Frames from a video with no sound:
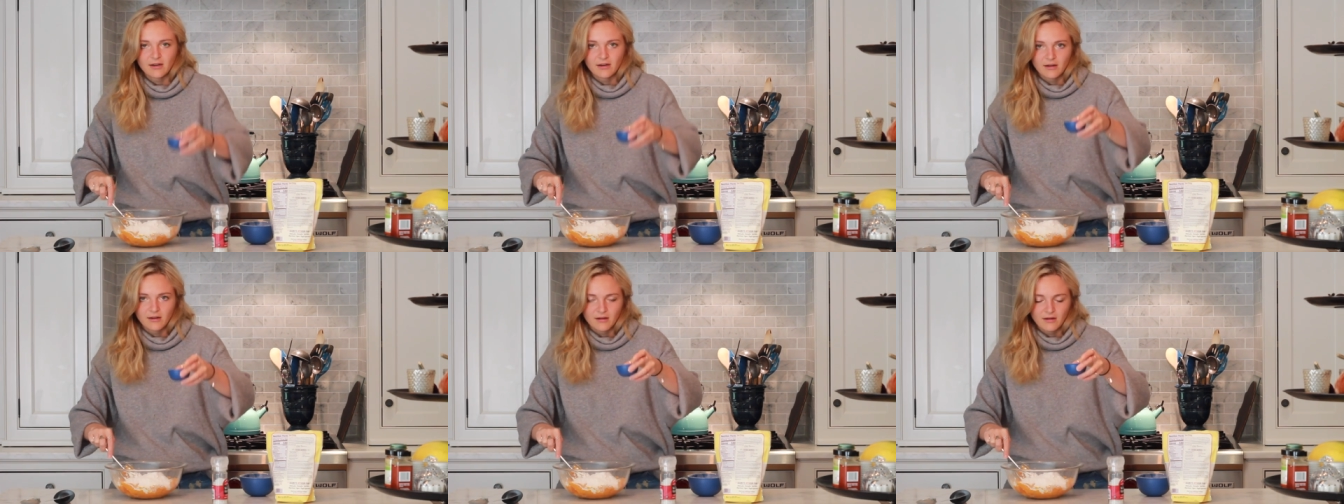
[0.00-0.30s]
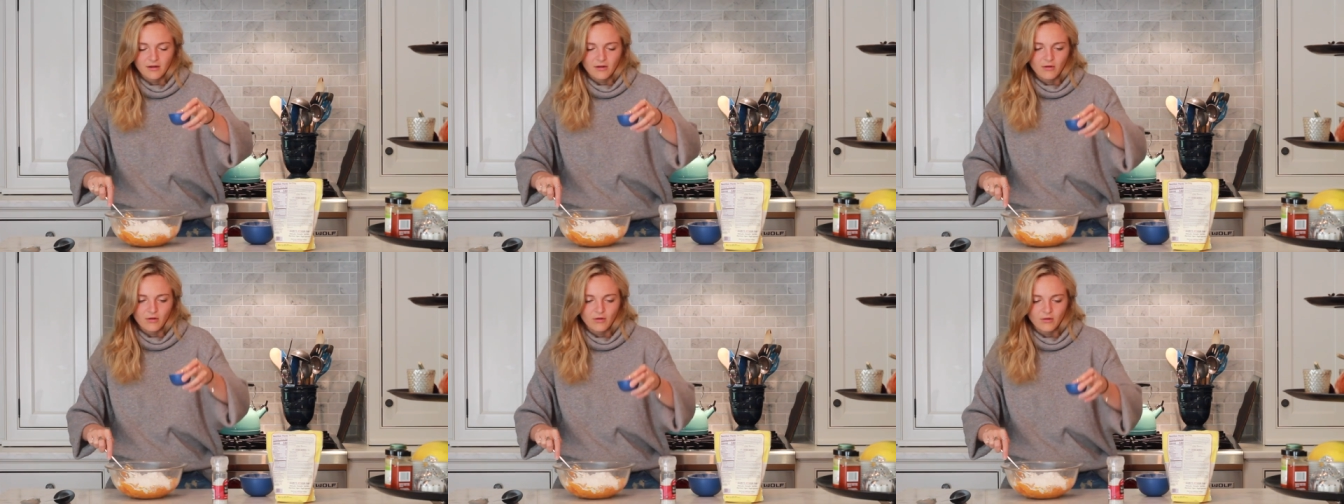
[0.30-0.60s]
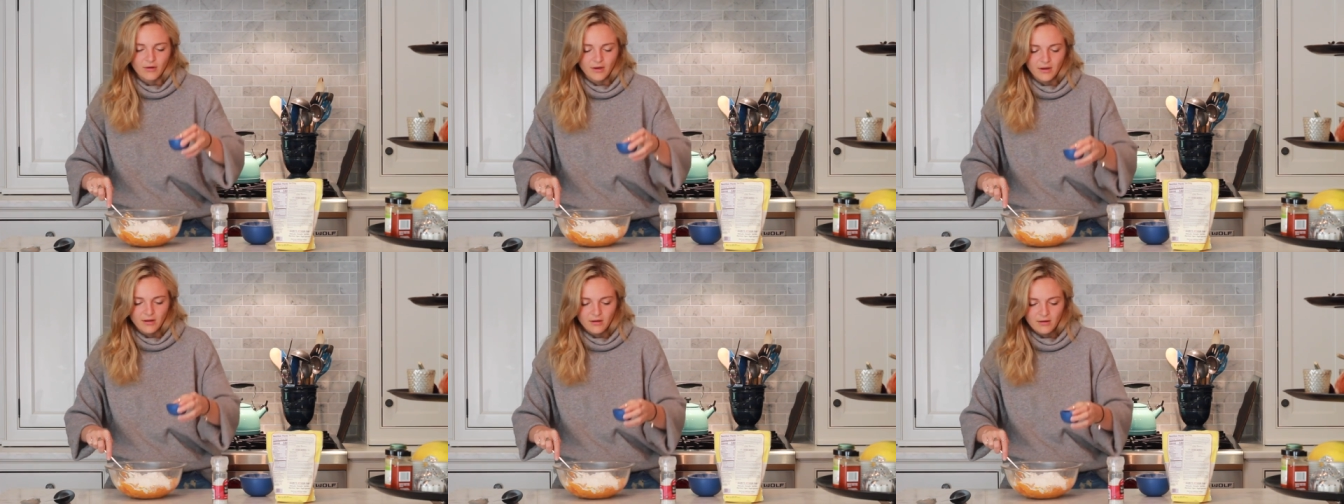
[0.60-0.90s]
our
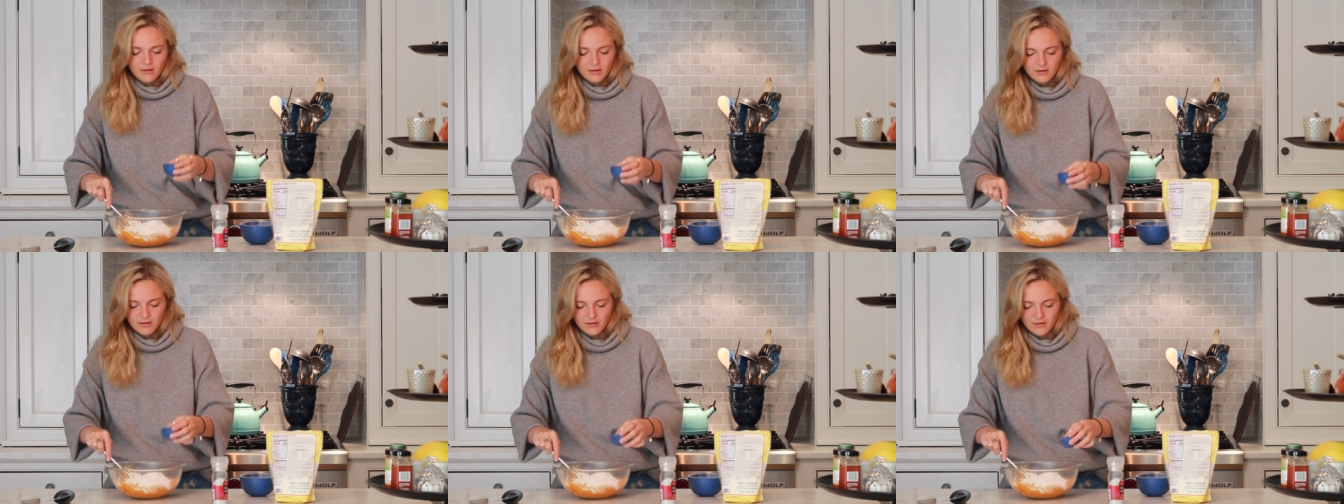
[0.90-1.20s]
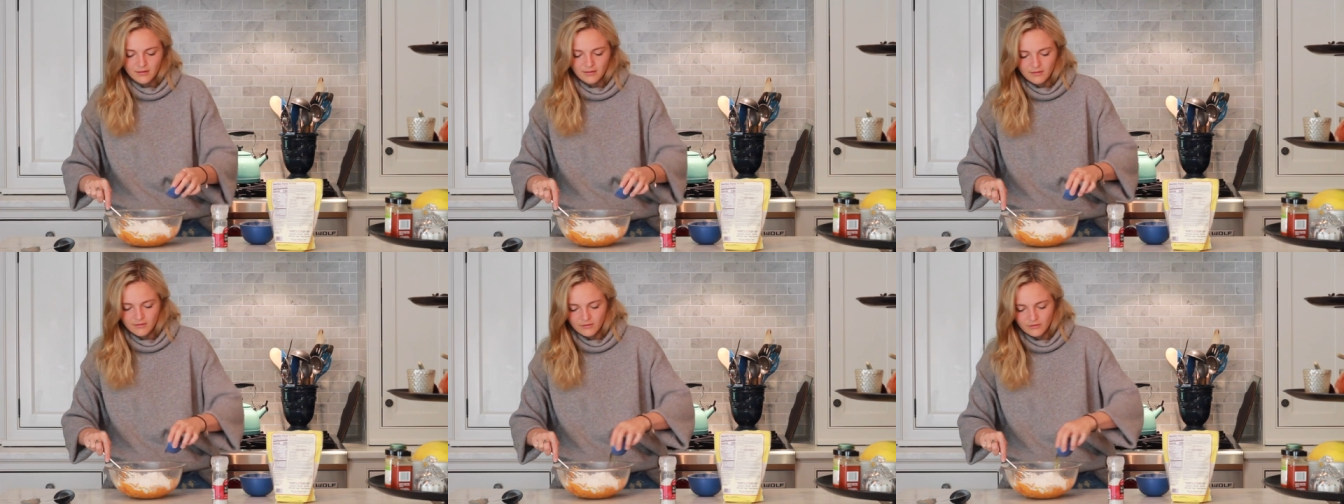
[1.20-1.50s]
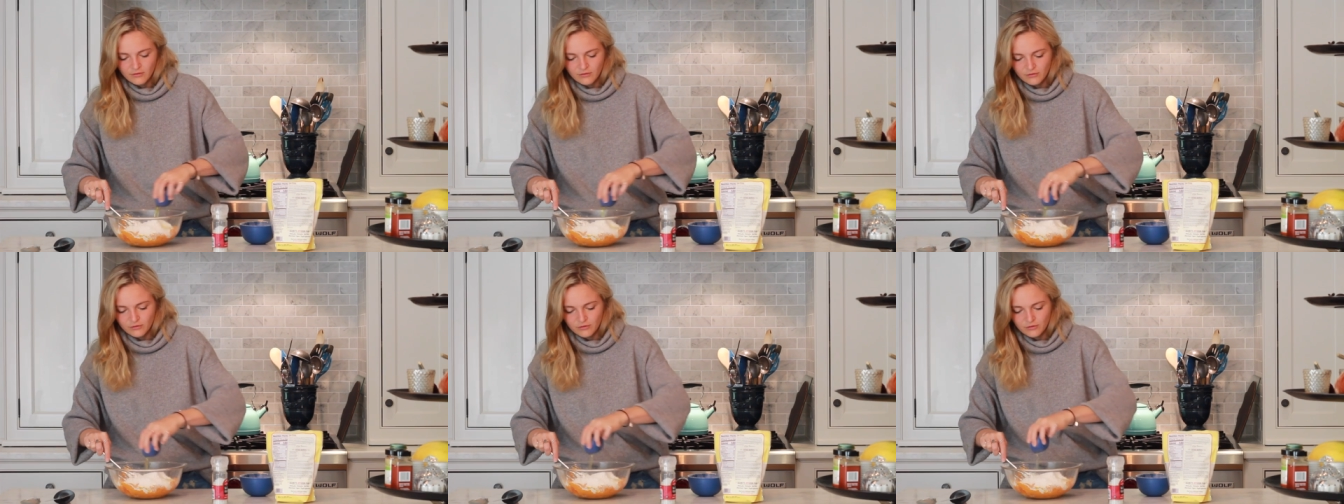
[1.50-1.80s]
oil,
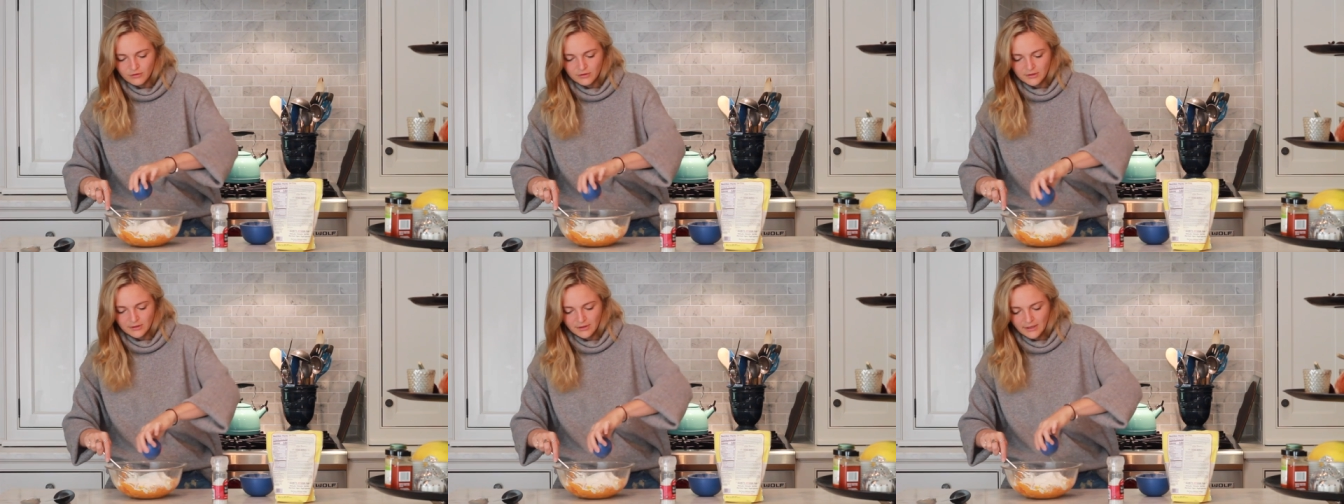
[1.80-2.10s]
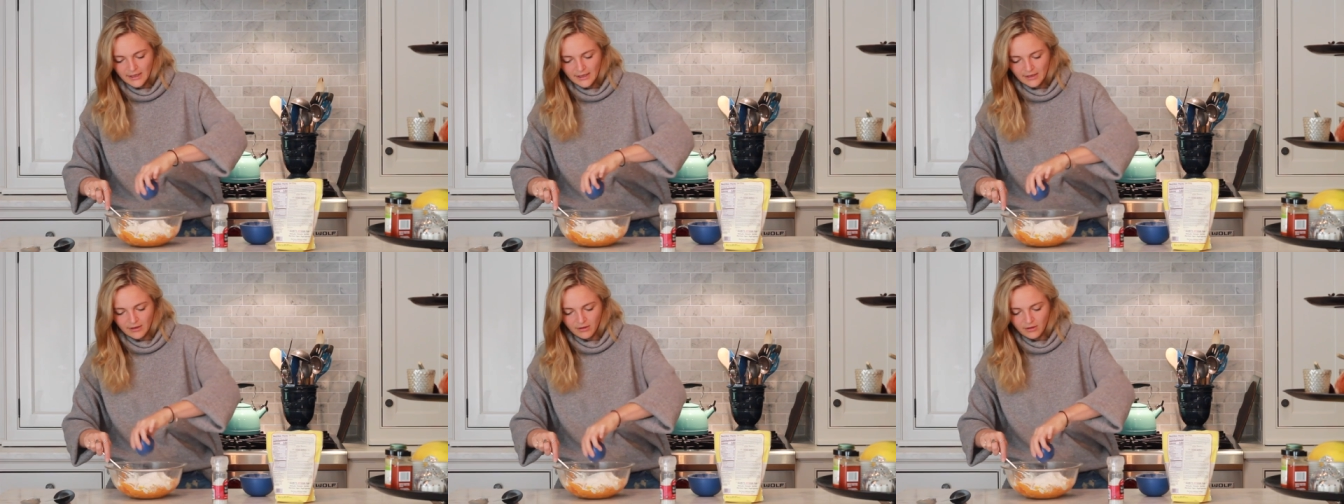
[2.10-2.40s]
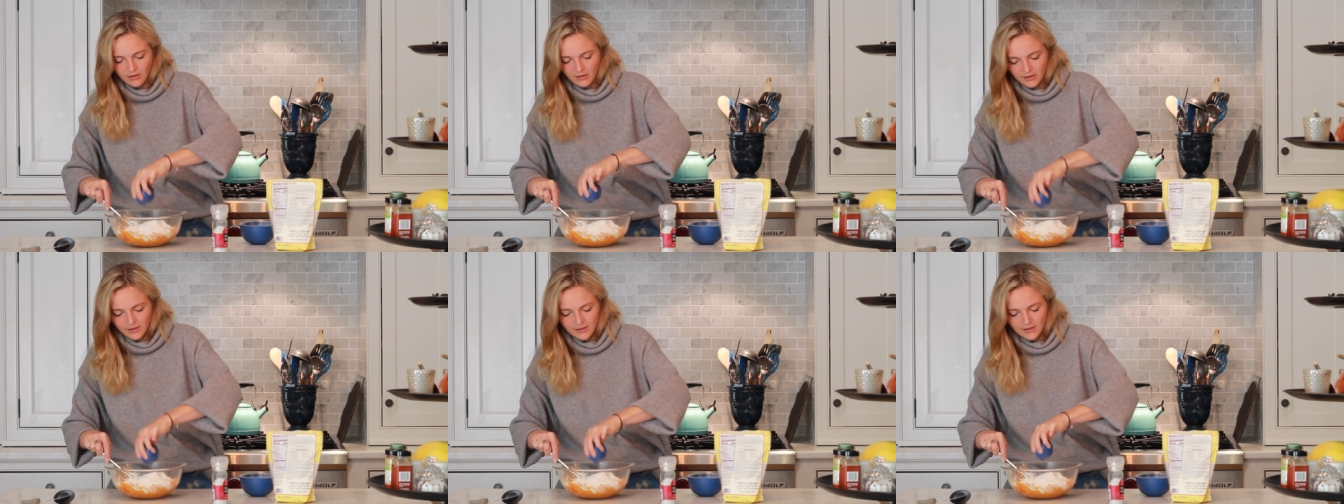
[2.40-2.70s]
drizzle that
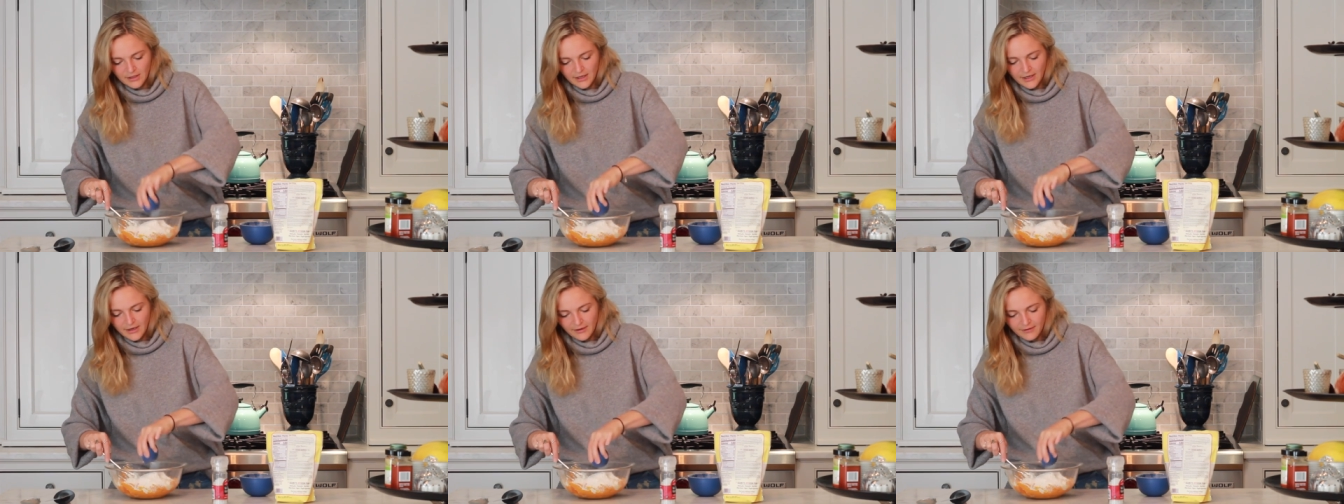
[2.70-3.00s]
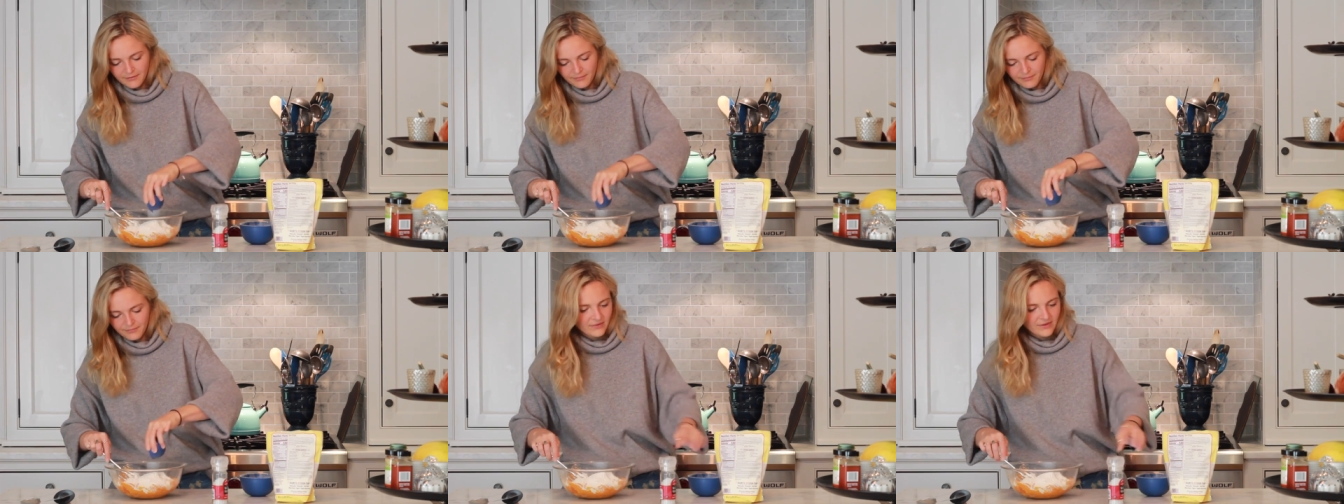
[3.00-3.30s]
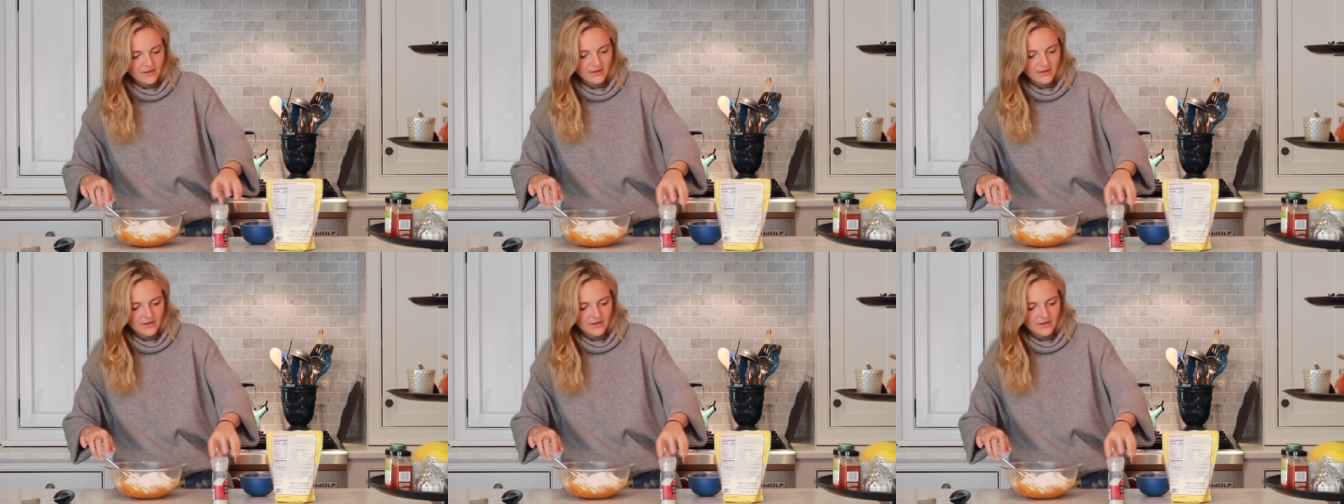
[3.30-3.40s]
all in there,